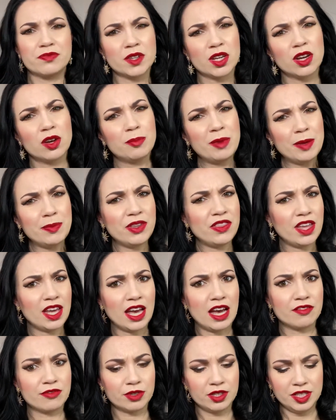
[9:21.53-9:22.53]
Maybe they
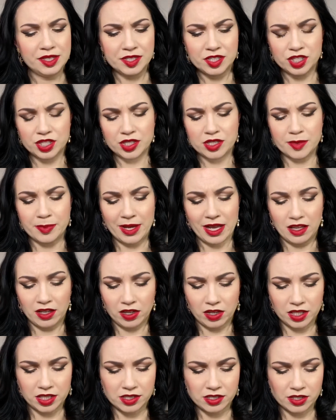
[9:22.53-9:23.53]
have released just the palette on
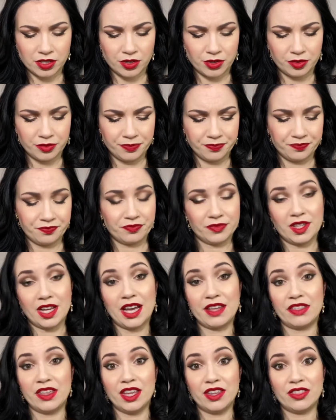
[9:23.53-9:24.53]
its own. I
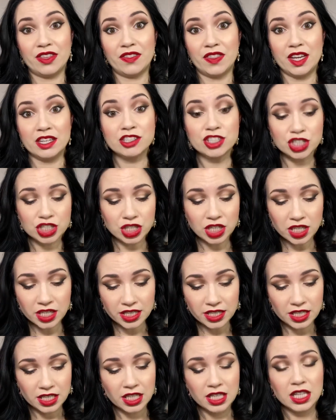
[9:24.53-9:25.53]
think that they
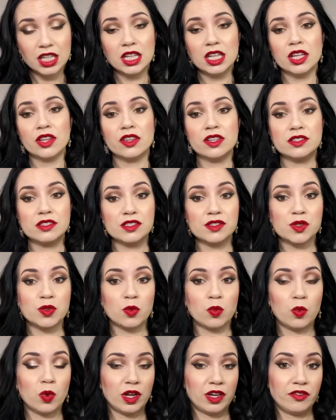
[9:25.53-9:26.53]
should. This is
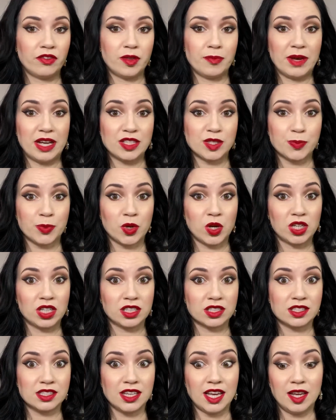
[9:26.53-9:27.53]
one of the best
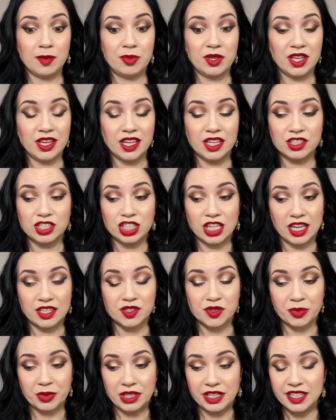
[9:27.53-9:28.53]
products ABH has
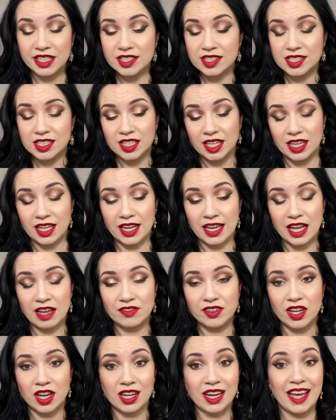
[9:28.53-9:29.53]
released, and I have
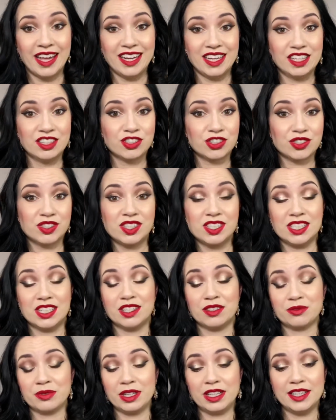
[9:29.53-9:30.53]
not had interest in a
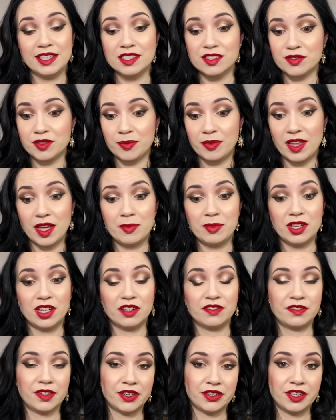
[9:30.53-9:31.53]
release from them in a
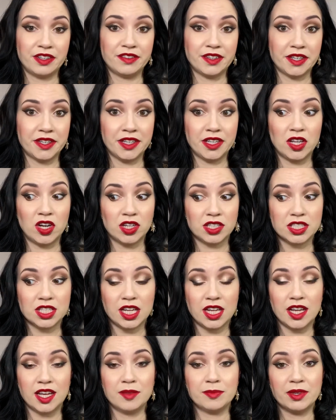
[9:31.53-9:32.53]
very, very long
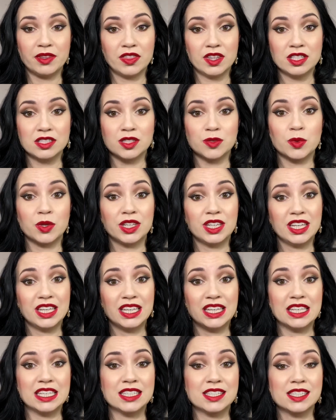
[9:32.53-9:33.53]
time, but this one
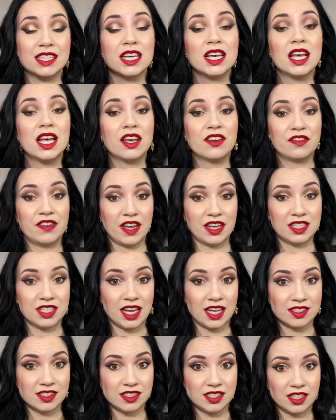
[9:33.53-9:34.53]
is
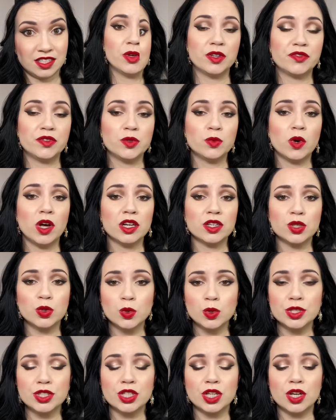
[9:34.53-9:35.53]
fantastic. Now, if you want cool
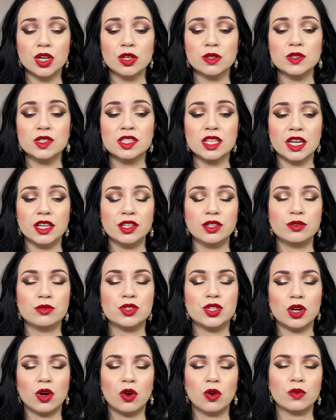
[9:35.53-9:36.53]
tones and you
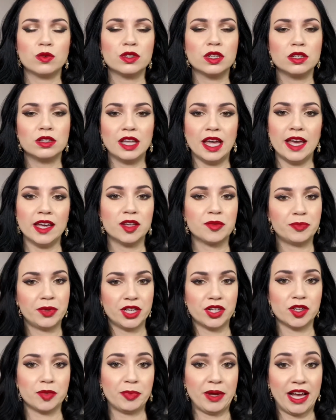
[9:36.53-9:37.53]
don't like
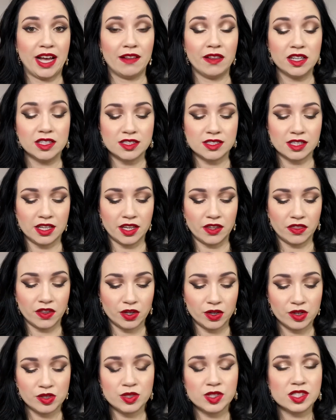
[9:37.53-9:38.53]
bigger palettes like
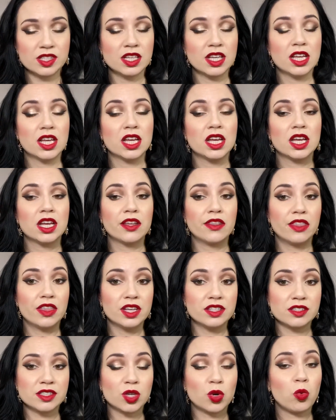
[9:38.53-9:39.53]
those,
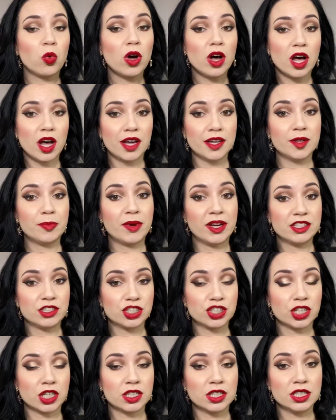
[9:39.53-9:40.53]
this quad by
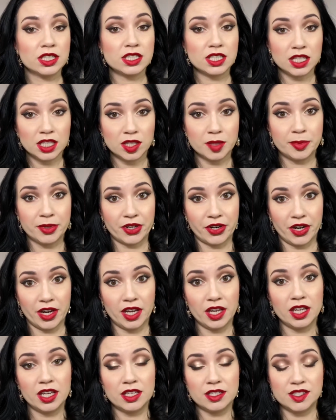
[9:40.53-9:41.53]
Charlotte Tilbury
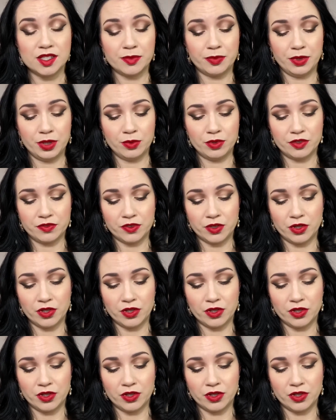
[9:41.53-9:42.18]
is beautiful.